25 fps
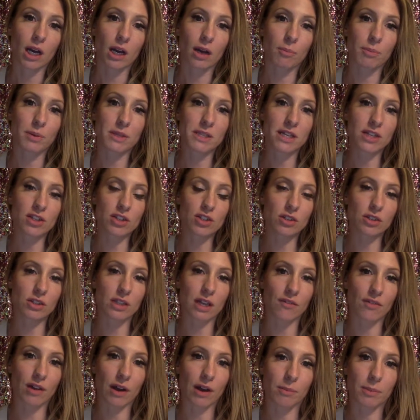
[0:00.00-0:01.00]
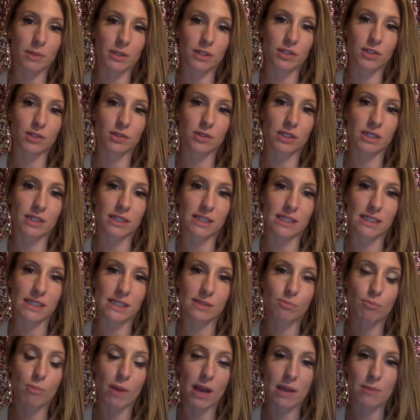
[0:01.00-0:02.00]
potential love
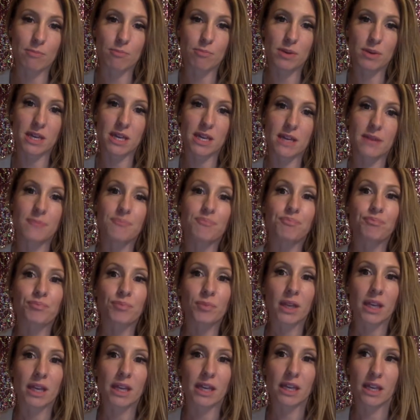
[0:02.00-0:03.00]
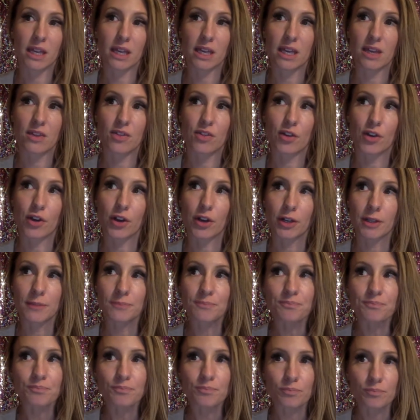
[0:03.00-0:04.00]
opportunities might be
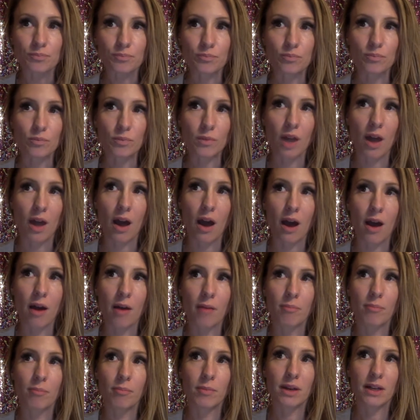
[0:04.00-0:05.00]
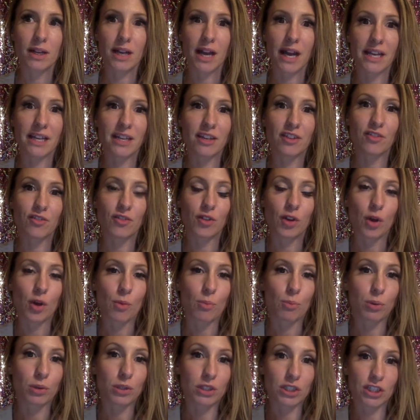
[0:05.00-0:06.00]
either um, kind of
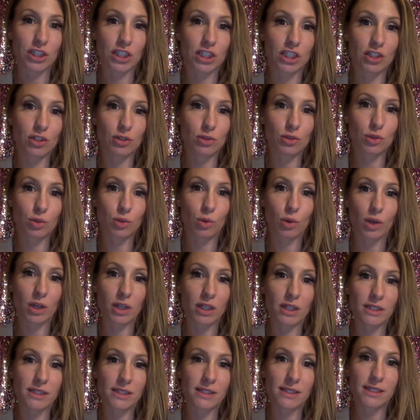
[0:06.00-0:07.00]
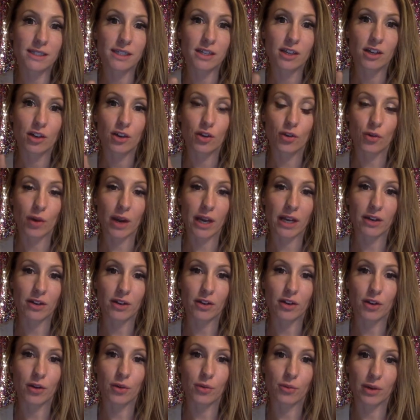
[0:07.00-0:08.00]
pushing you towards greater
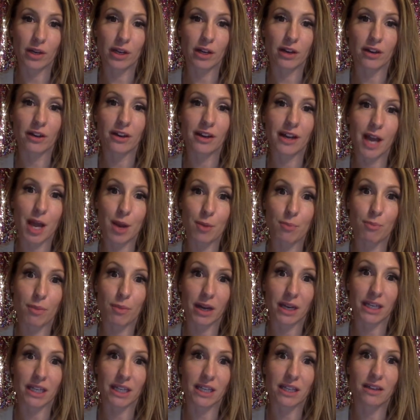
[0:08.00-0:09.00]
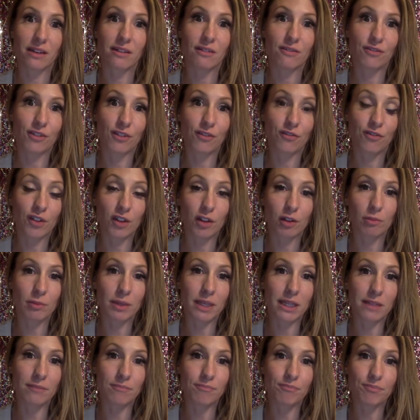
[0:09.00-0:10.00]
career and money
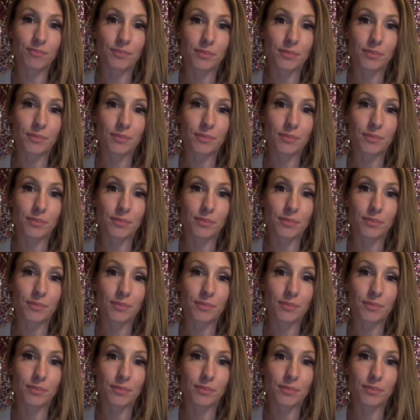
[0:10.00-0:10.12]
fulfillment